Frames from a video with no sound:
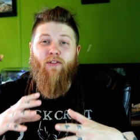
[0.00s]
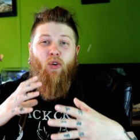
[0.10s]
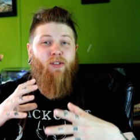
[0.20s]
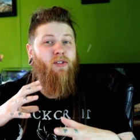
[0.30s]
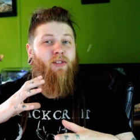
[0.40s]
of
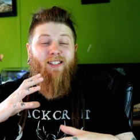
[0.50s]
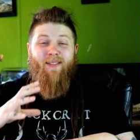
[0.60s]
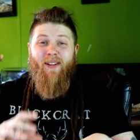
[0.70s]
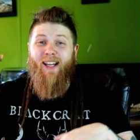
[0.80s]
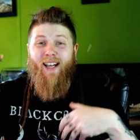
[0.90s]
course, using
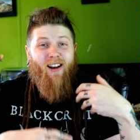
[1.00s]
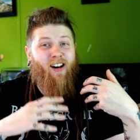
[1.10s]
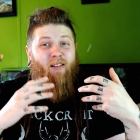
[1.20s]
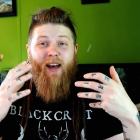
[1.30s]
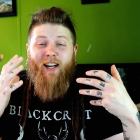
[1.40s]
something like an
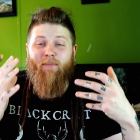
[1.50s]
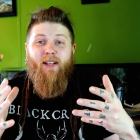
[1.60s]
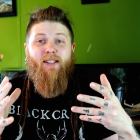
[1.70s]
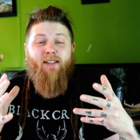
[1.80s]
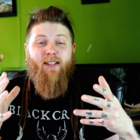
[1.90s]
automatic
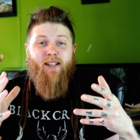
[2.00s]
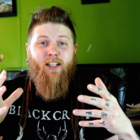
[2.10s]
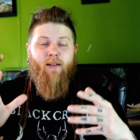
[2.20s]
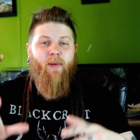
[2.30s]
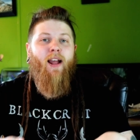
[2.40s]
misting
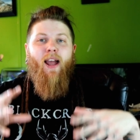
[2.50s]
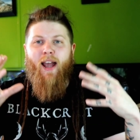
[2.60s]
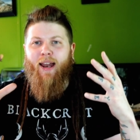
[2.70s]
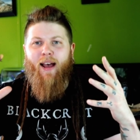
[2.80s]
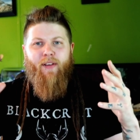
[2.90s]
system
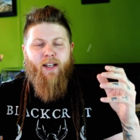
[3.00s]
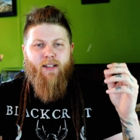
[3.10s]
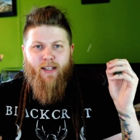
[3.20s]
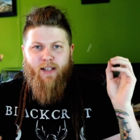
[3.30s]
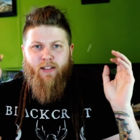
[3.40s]
and having it set